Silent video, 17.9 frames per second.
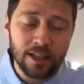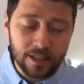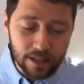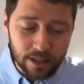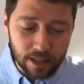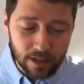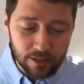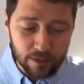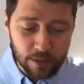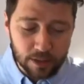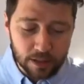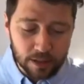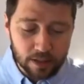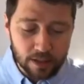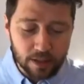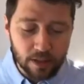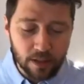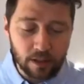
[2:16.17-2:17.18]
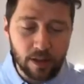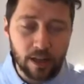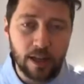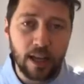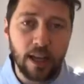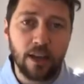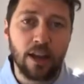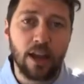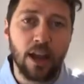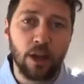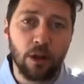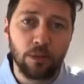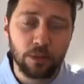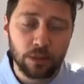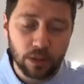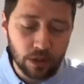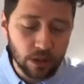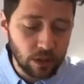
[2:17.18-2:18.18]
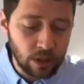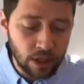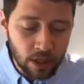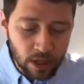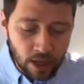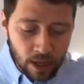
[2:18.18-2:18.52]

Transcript: to governments around how to help you.